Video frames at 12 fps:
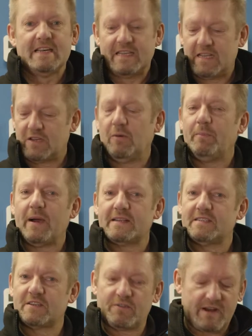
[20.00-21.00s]
Now, the
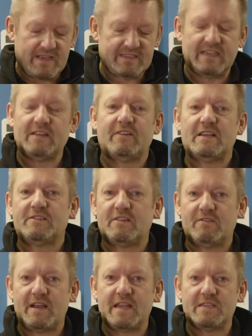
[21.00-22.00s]
compact is great as a level
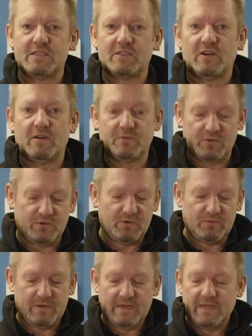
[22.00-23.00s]
entry range type
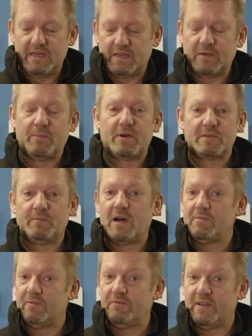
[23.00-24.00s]
tool, can press
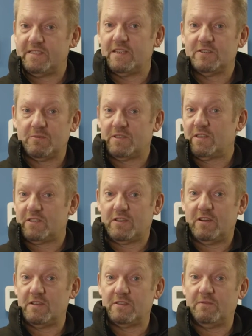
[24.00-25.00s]
pipe and fittings up to the
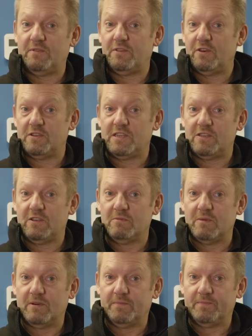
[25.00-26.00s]
size of
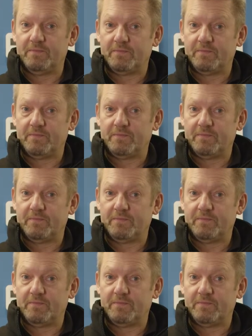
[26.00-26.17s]
32mm.